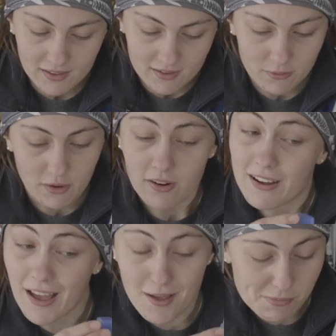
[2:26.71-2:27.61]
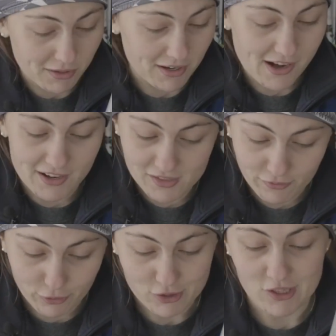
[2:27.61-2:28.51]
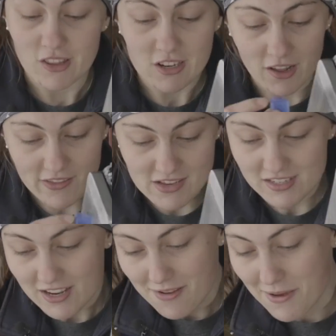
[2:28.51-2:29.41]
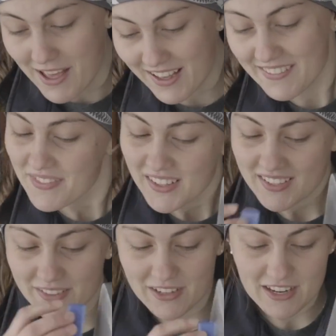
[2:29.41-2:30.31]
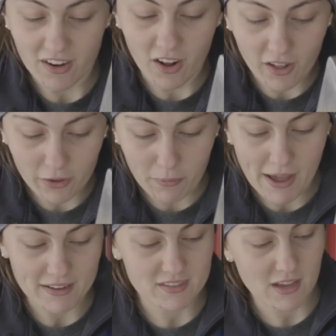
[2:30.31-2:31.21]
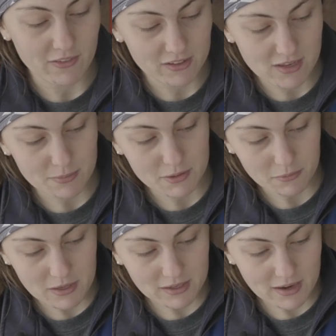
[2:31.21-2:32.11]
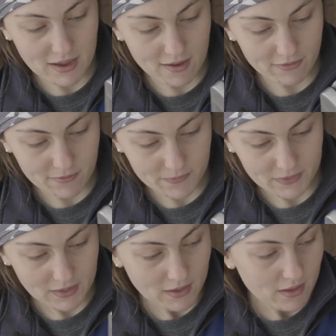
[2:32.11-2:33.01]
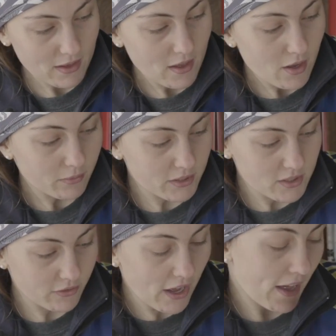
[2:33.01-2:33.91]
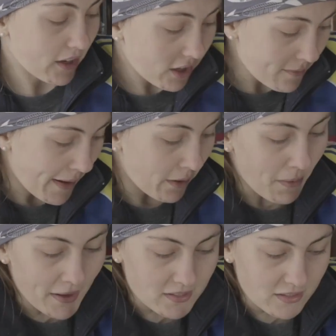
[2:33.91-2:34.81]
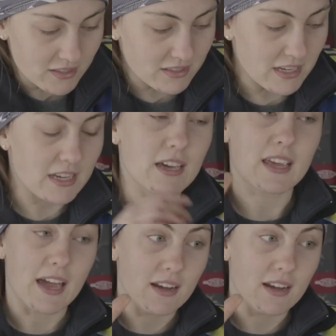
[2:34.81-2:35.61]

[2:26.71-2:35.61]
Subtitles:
We are not millionaires, unfortunately, on this team, so we need all the wax-saving tips that we can have. Once you've got a good amount of wax on the ski, again,